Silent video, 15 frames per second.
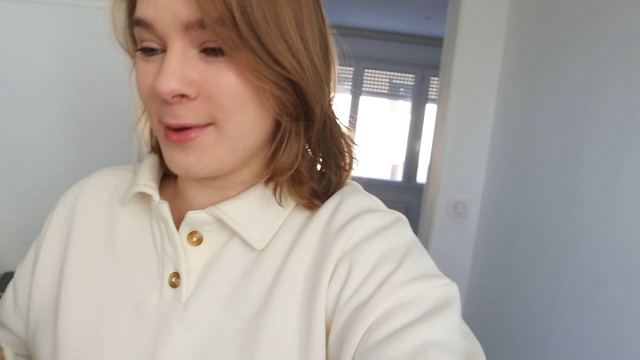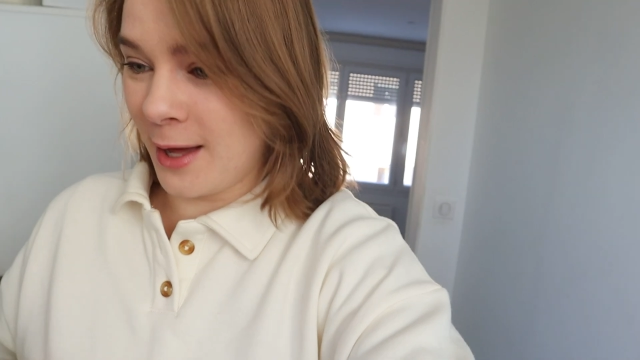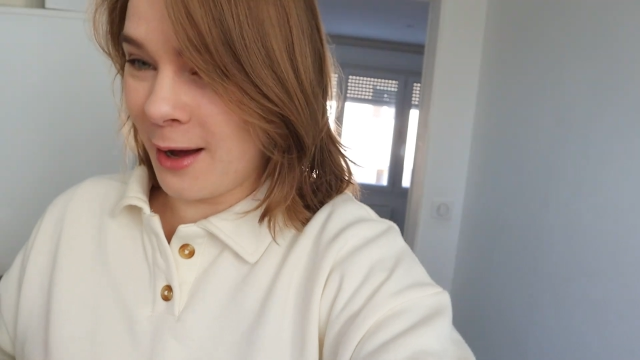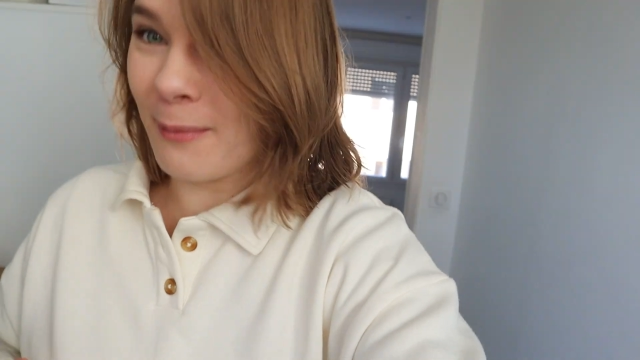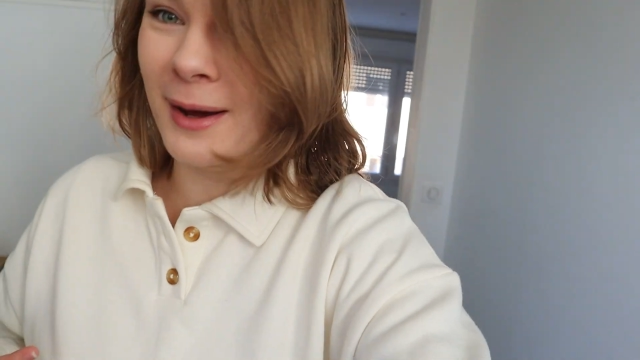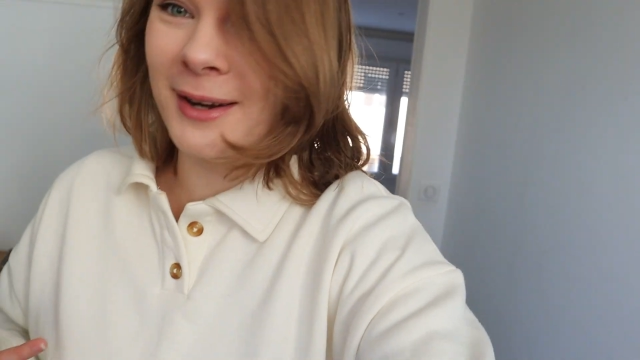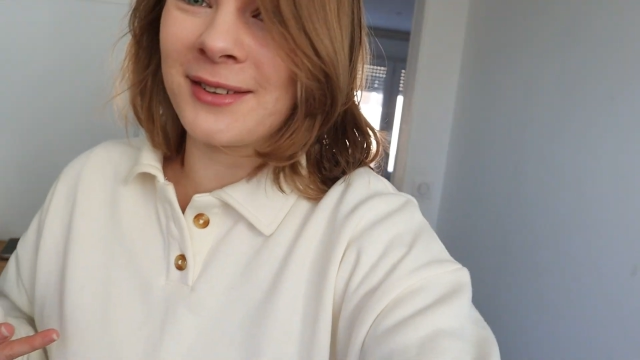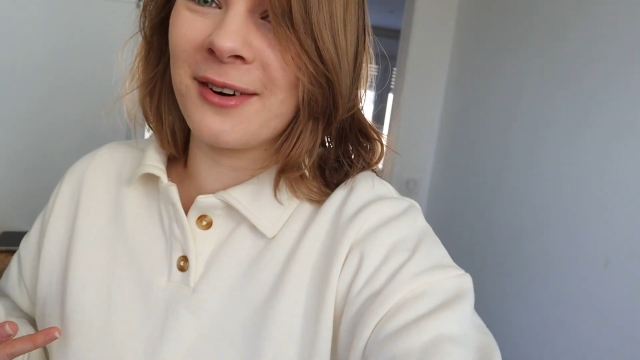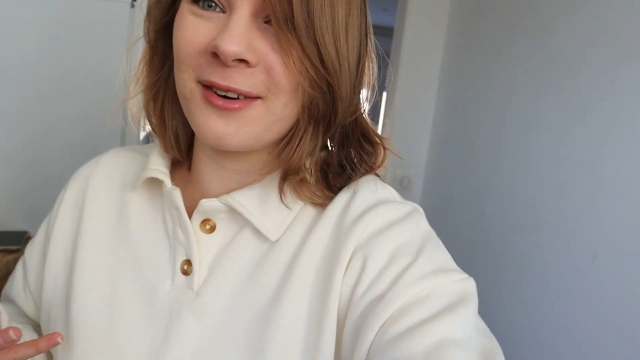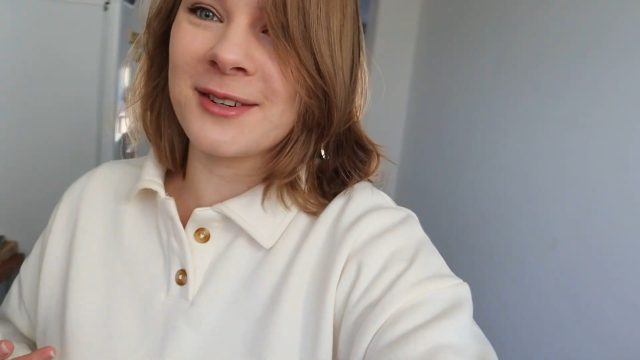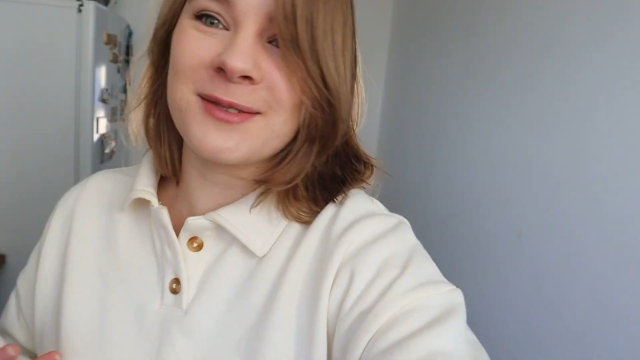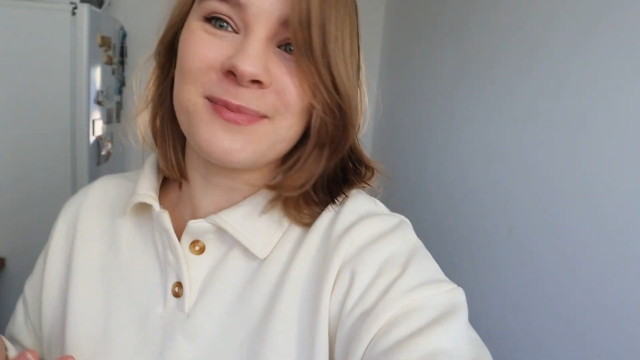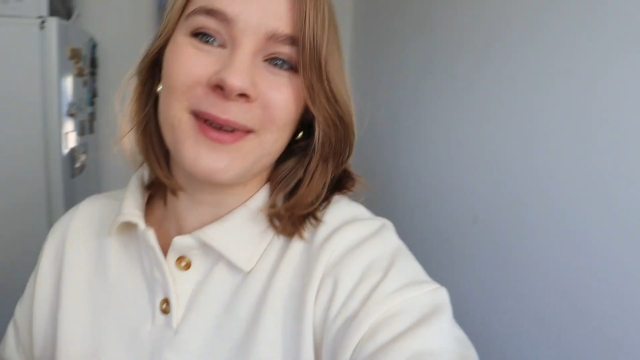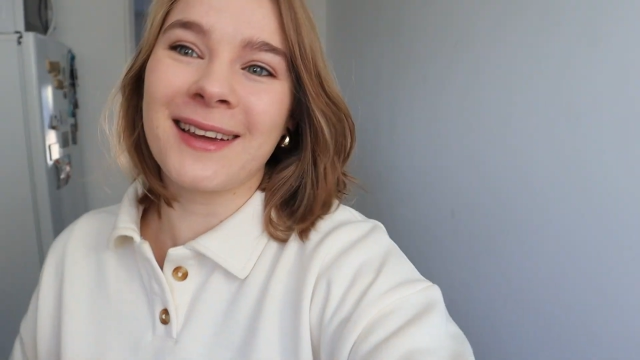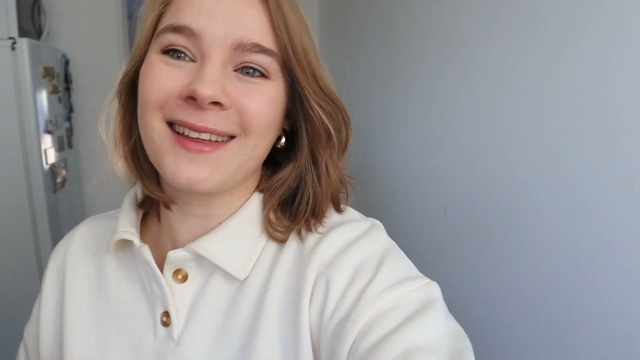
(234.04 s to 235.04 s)
without my
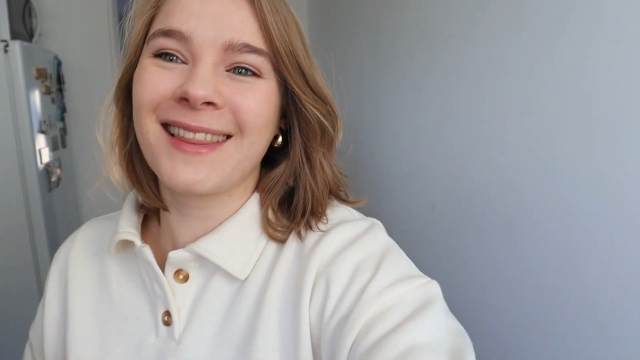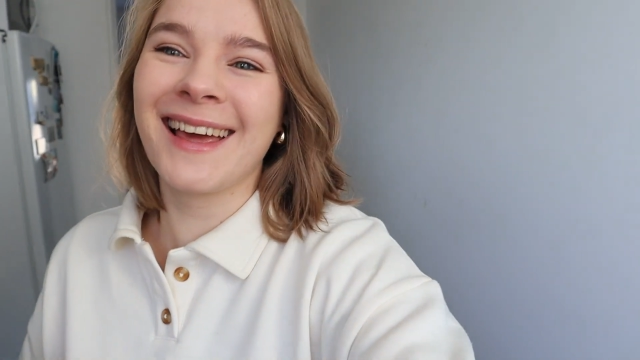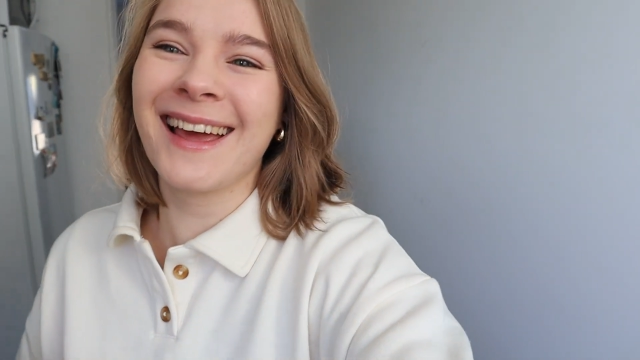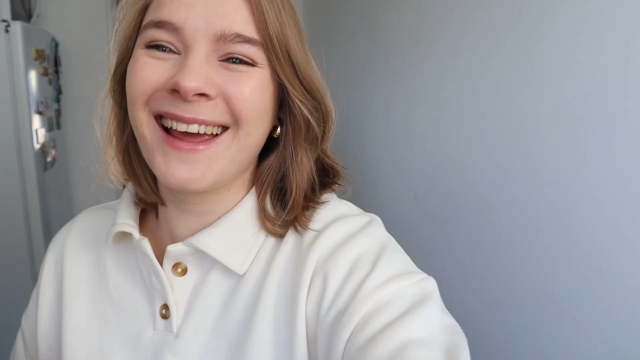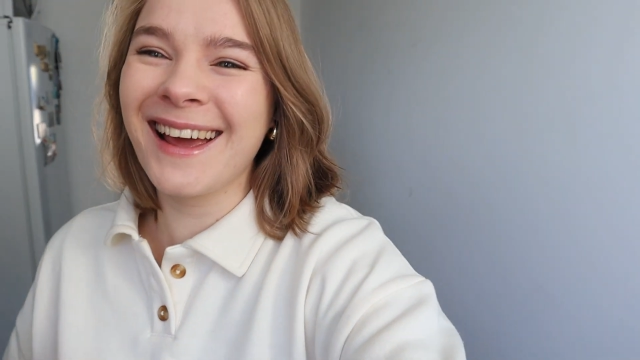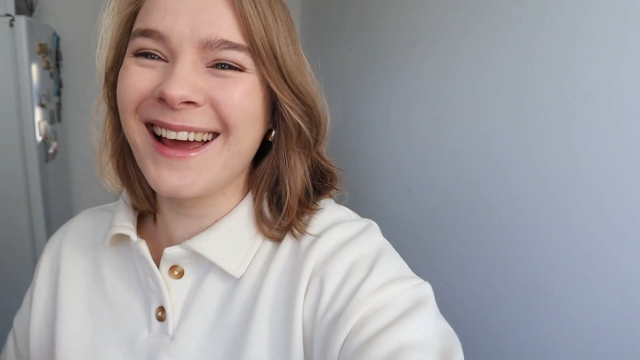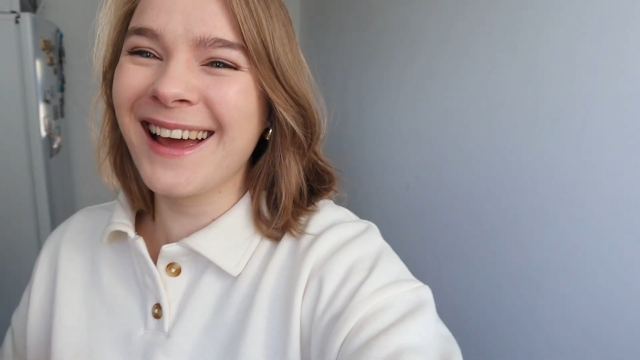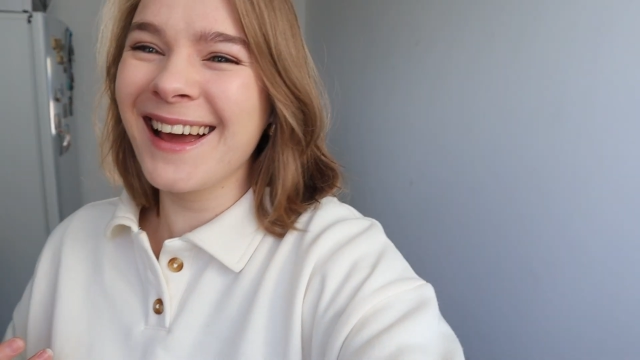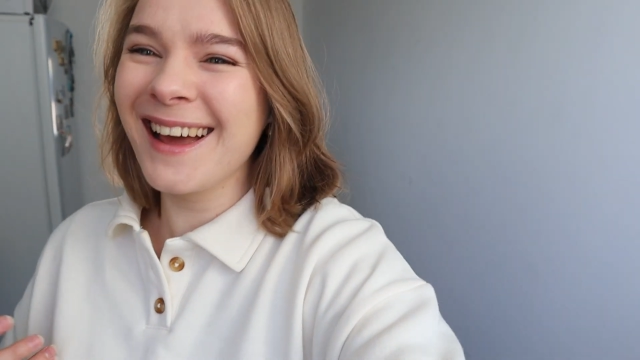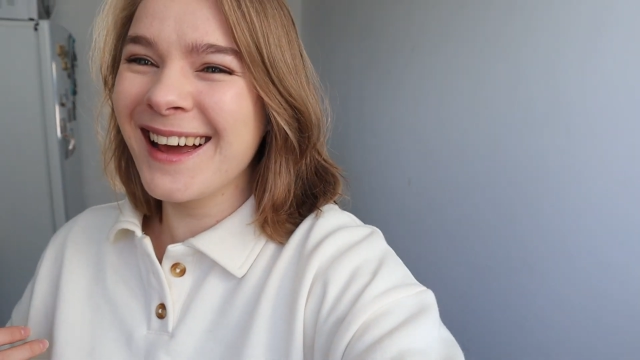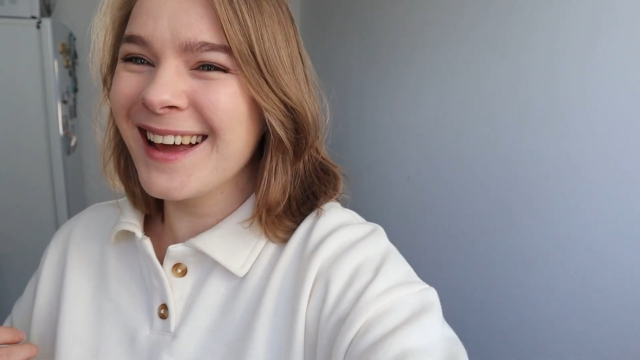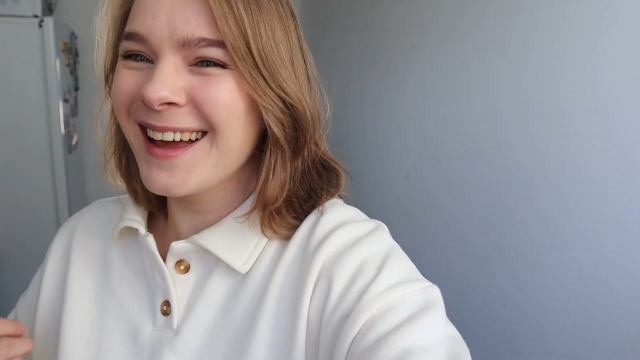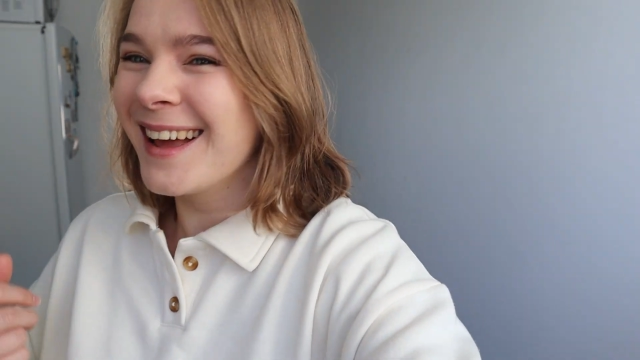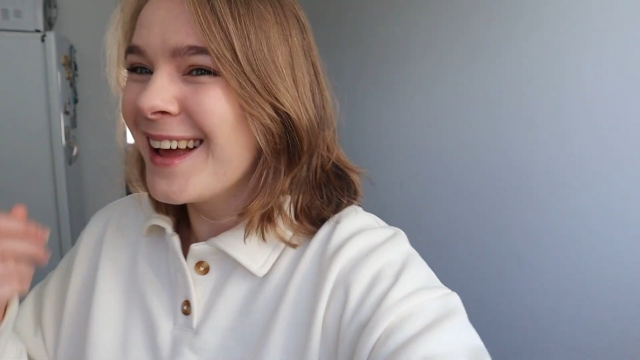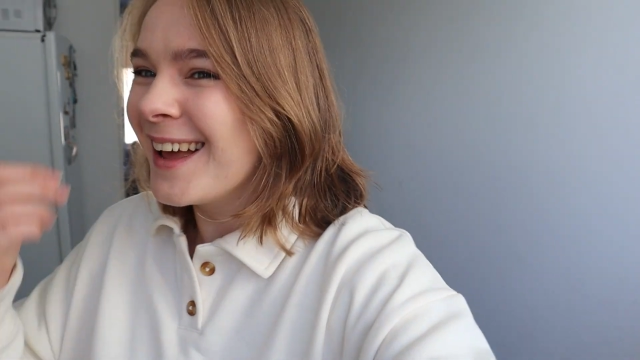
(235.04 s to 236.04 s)
dogs being.
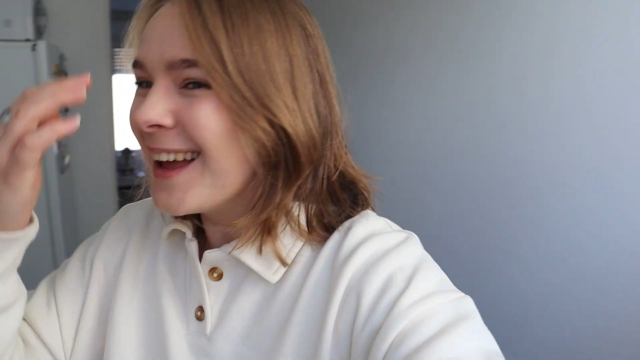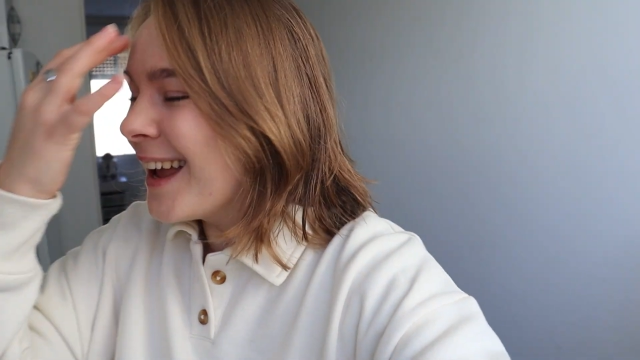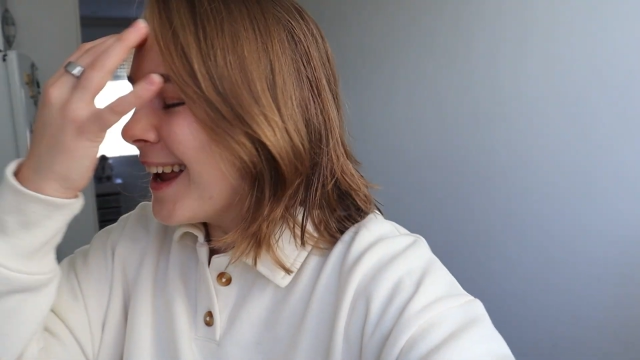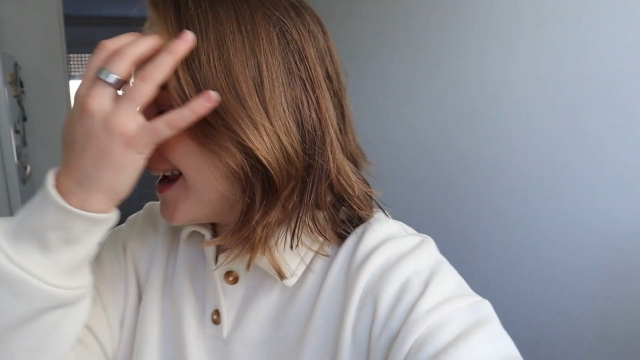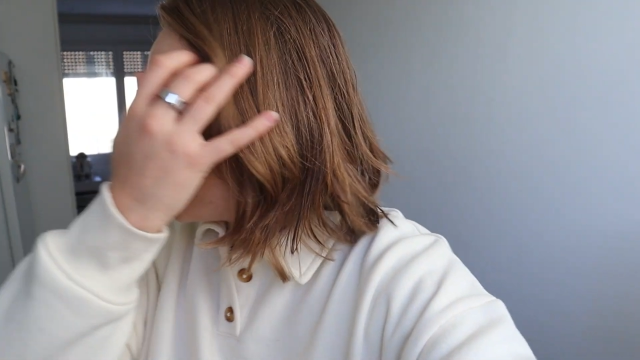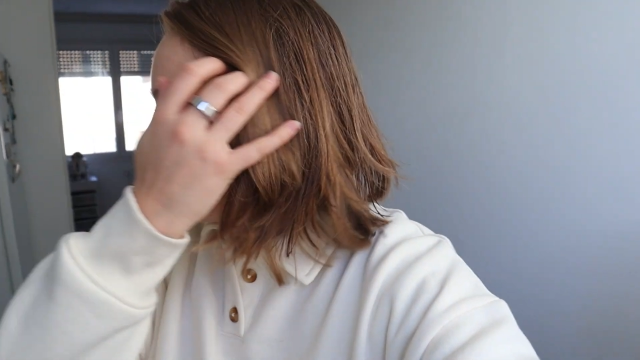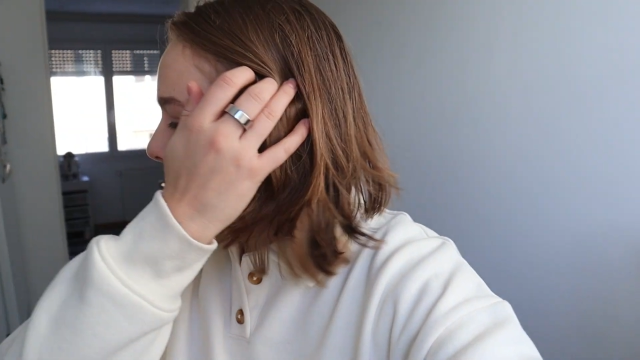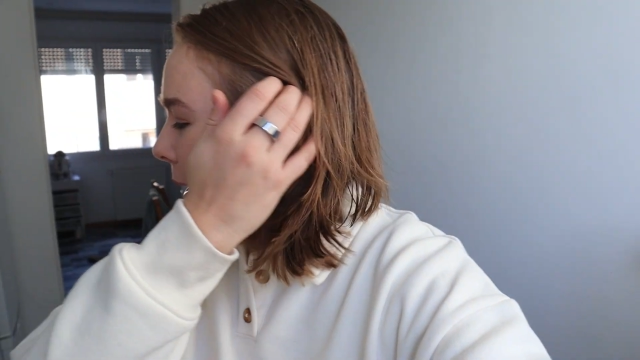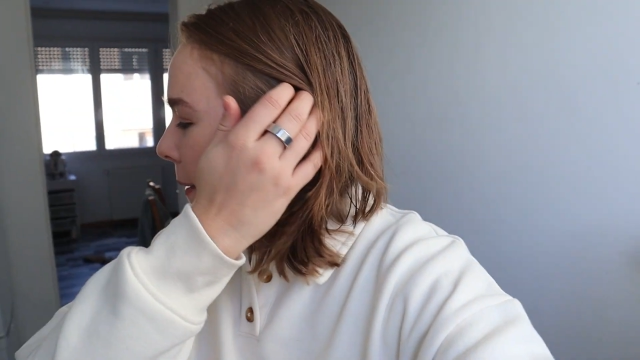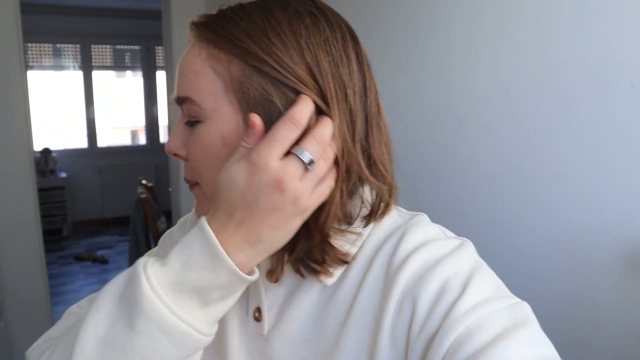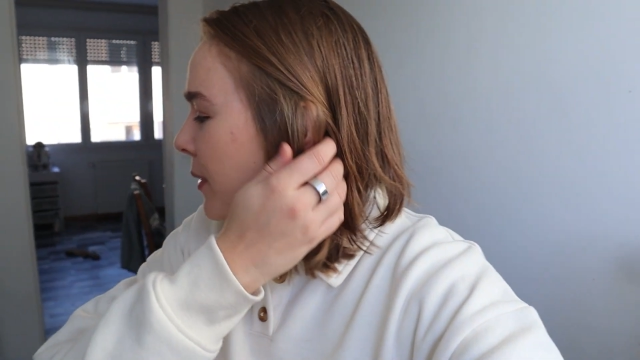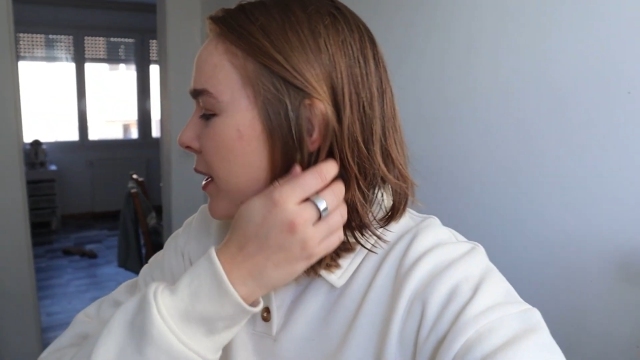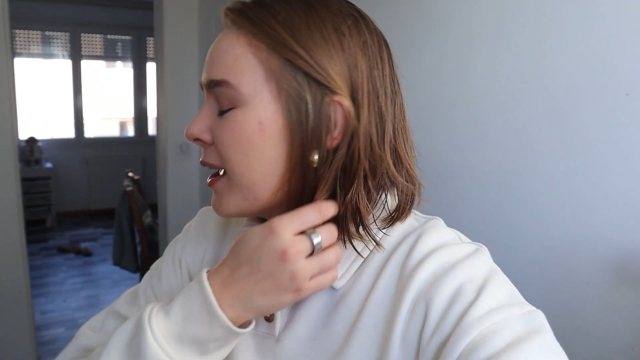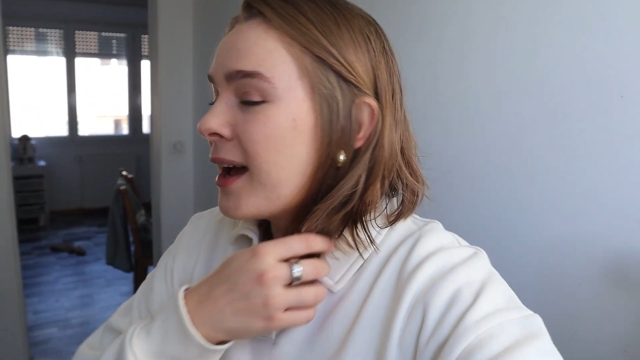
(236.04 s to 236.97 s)
Anyway,